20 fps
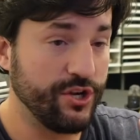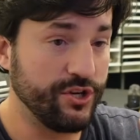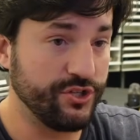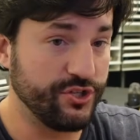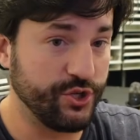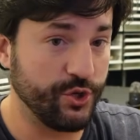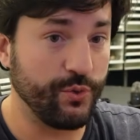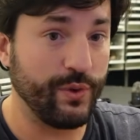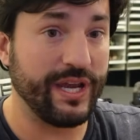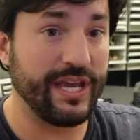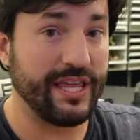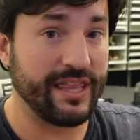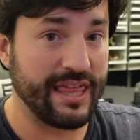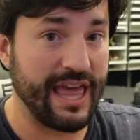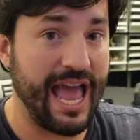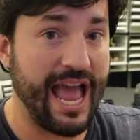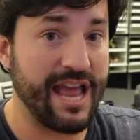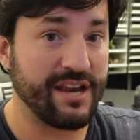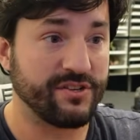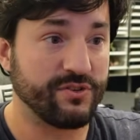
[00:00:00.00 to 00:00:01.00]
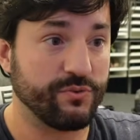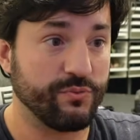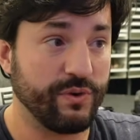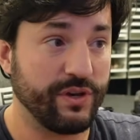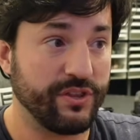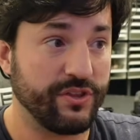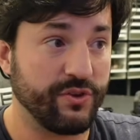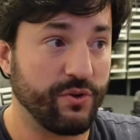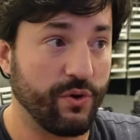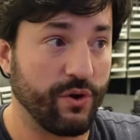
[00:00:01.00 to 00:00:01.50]
doing that
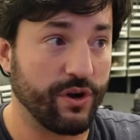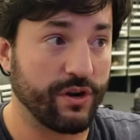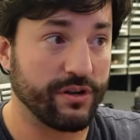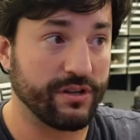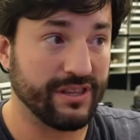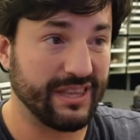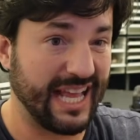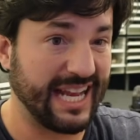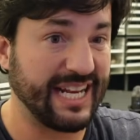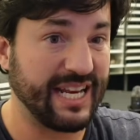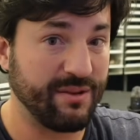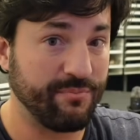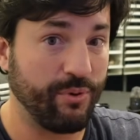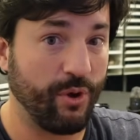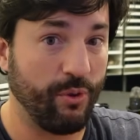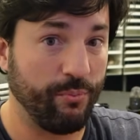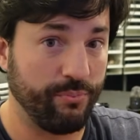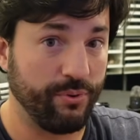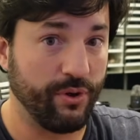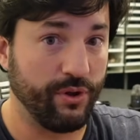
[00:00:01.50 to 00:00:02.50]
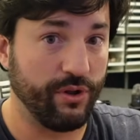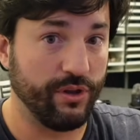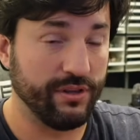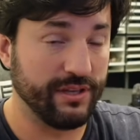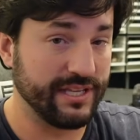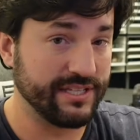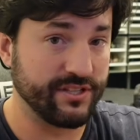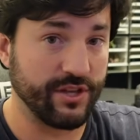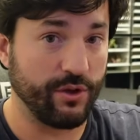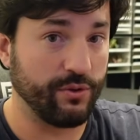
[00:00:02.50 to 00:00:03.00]
with your lightning bolt pull
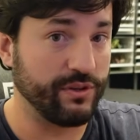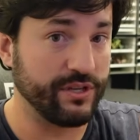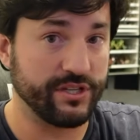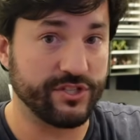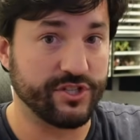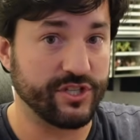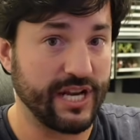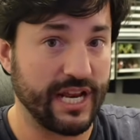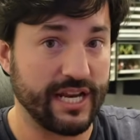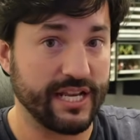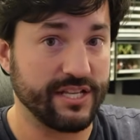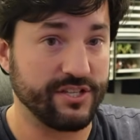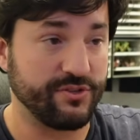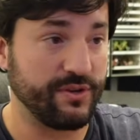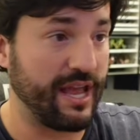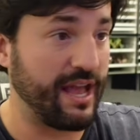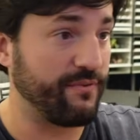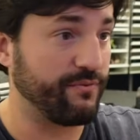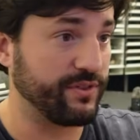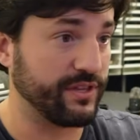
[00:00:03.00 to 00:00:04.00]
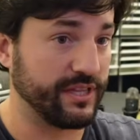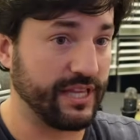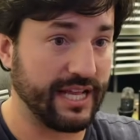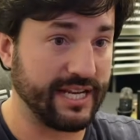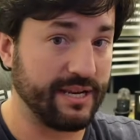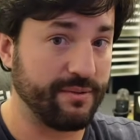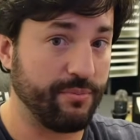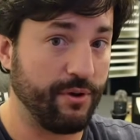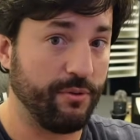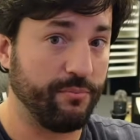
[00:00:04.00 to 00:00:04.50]
is the only shenanigans you have with the
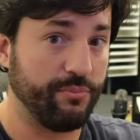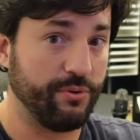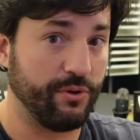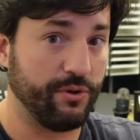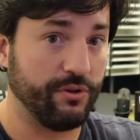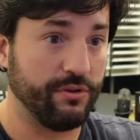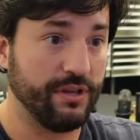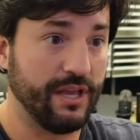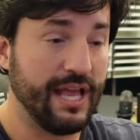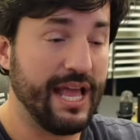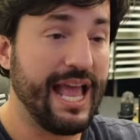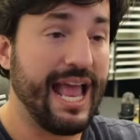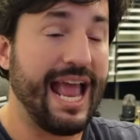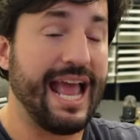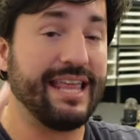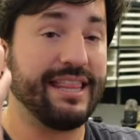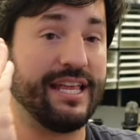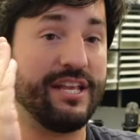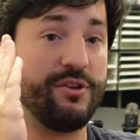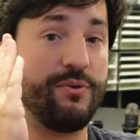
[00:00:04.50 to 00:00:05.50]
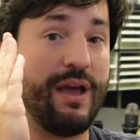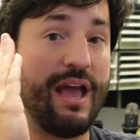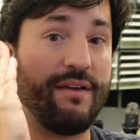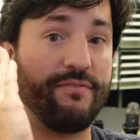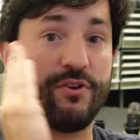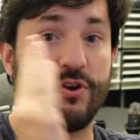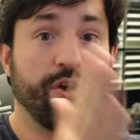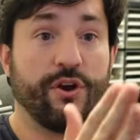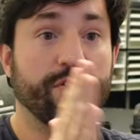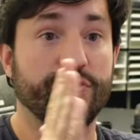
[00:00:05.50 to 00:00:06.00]
lightning bolt pull. And then you have
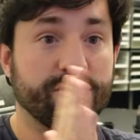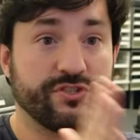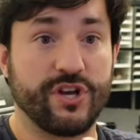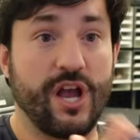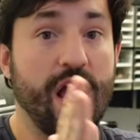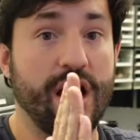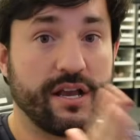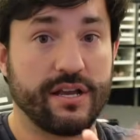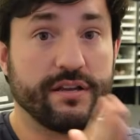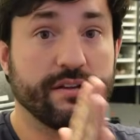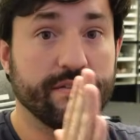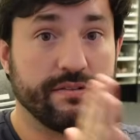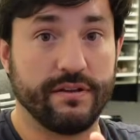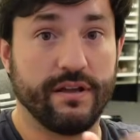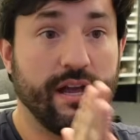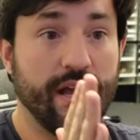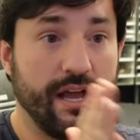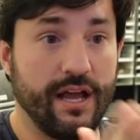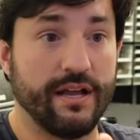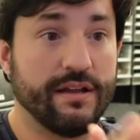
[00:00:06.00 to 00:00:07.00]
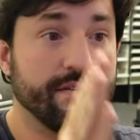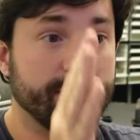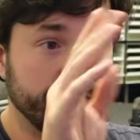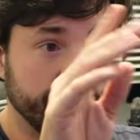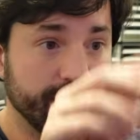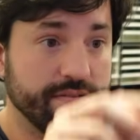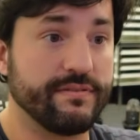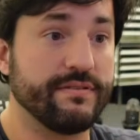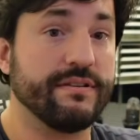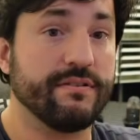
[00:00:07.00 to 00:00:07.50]
your earth shock
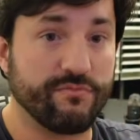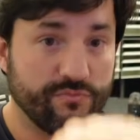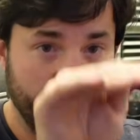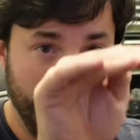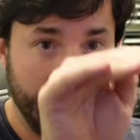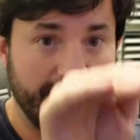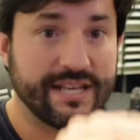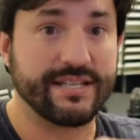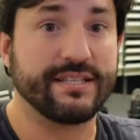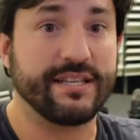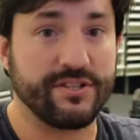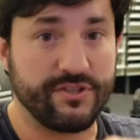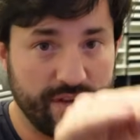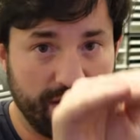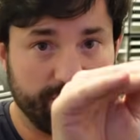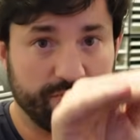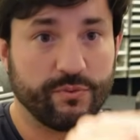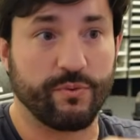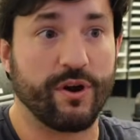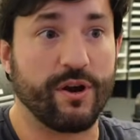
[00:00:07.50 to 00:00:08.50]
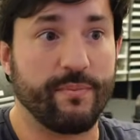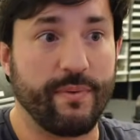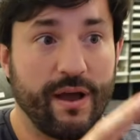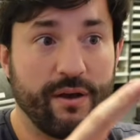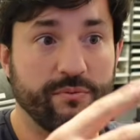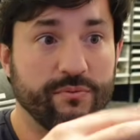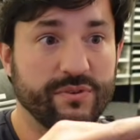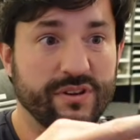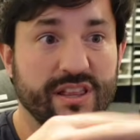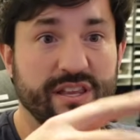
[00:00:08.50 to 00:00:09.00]
ranks that you have to worry
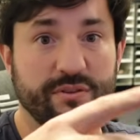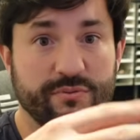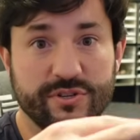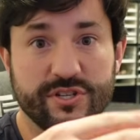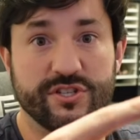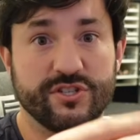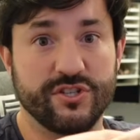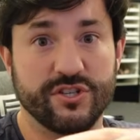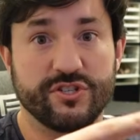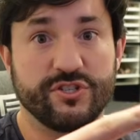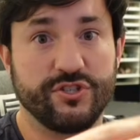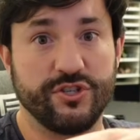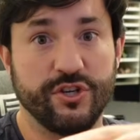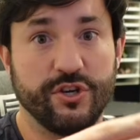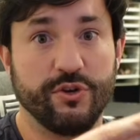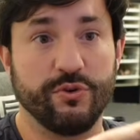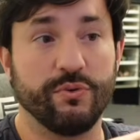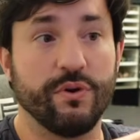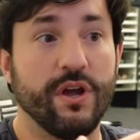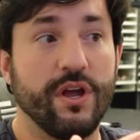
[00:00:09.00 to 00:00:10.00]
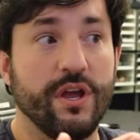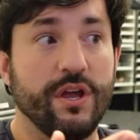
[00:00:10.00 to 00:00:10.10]
about, really, which is just 2.